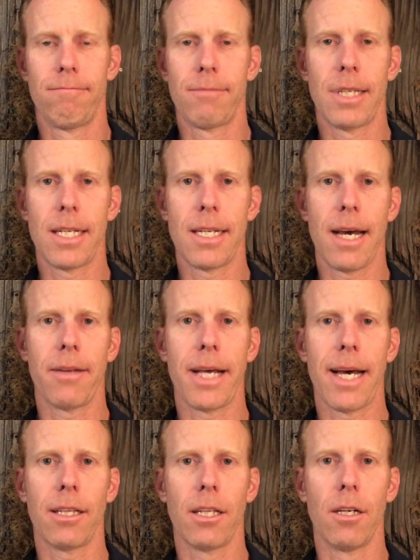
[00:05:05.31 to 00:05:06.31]
get down
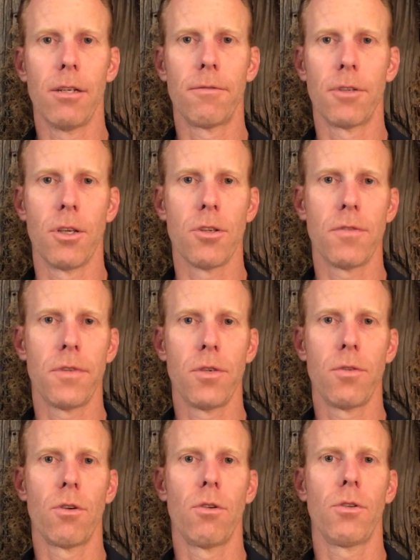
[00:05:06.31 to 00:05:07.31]
that low. For those of
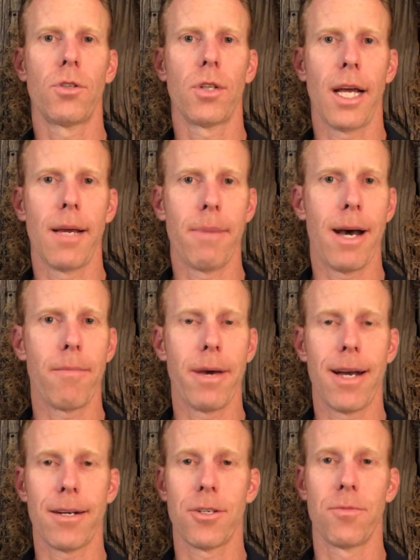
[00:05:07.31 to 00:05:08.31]
you who are ultralight
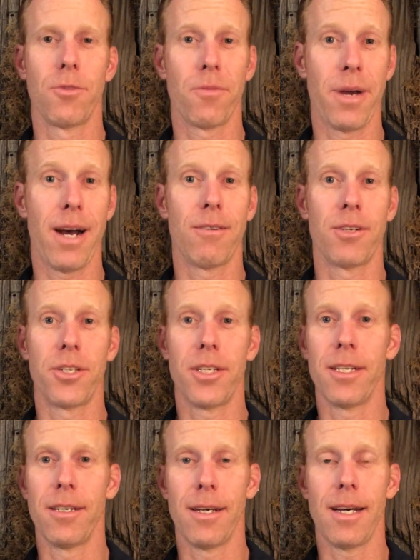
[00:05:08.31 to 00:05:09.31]
backpackers, more power to
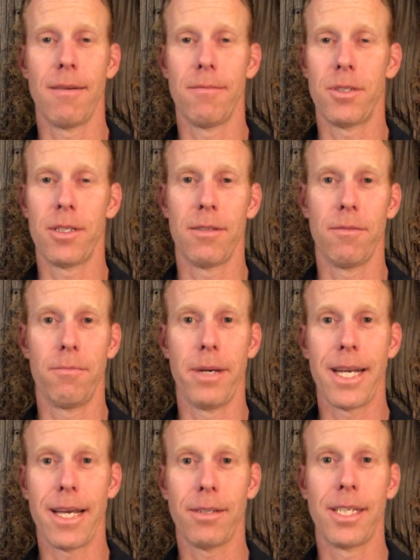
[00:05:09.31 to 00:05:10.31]
you. To
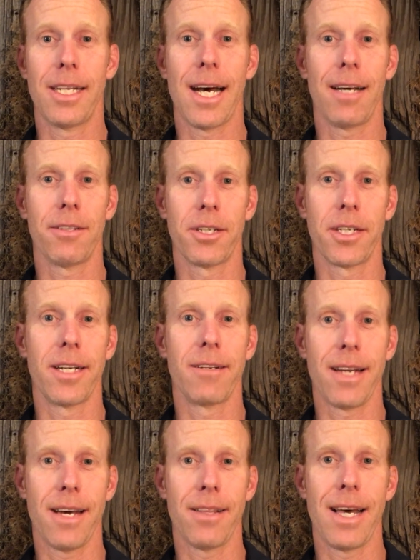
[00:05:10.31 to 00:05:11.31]
been able to dial your gear
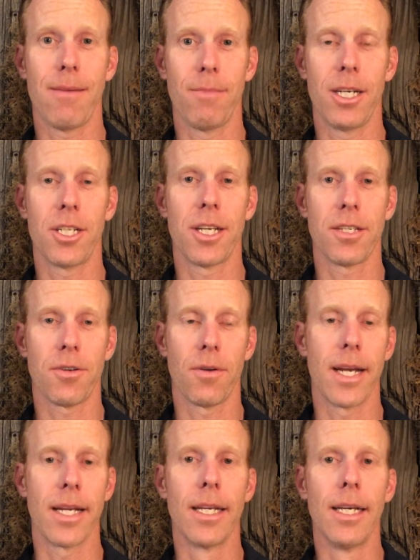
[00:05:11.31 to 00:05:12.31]
down that much, that's
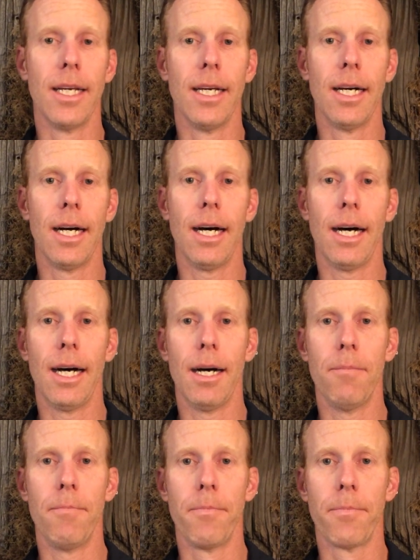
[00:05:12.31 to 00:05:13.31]
great.
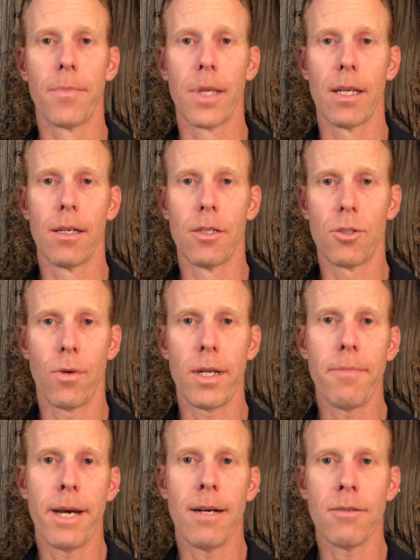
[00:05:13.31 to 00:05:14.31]

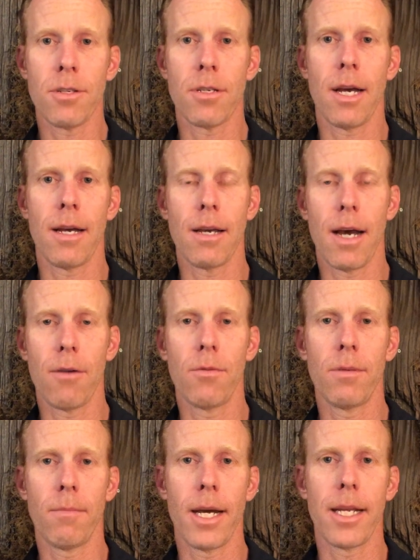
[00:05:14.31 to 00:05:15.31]
20 pounds, I
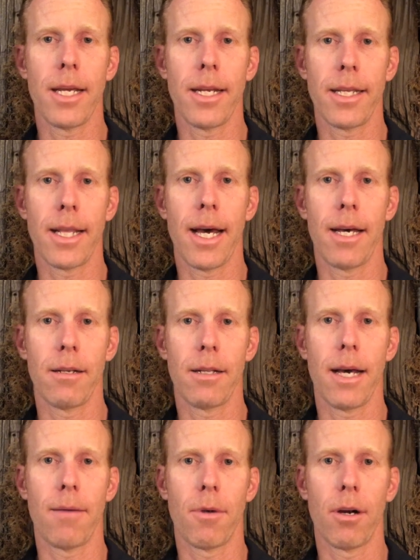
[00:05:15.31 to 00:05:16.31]
wouldn't mind hitting
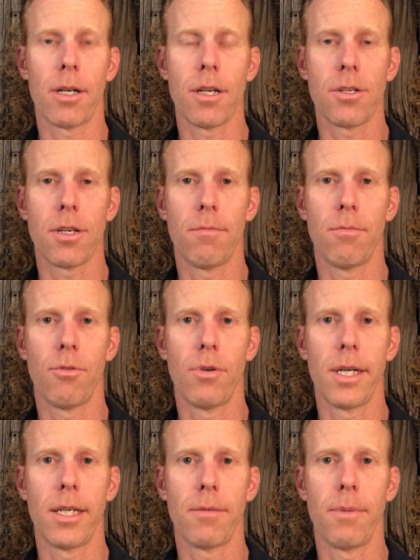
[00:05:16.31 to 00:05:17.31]
that mark at some
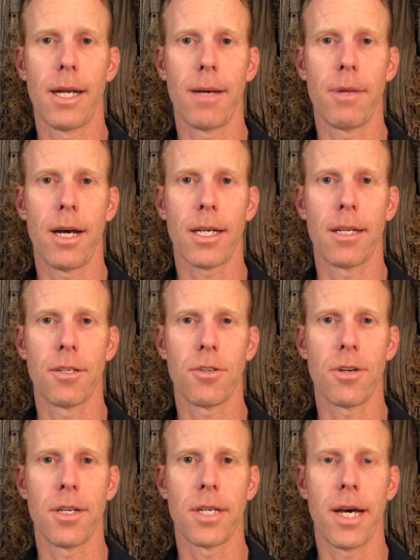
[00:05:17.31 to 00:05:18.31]
point, but I'm not going to
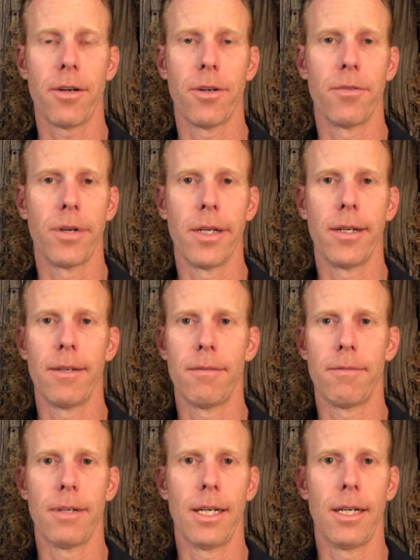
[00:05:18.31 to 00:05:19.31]
stress out over it.
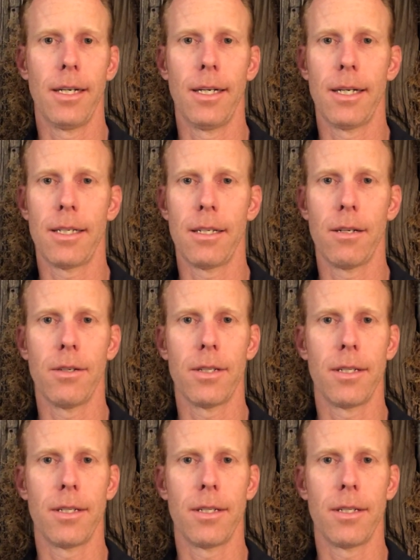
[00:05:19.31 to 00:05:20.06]
If, you know,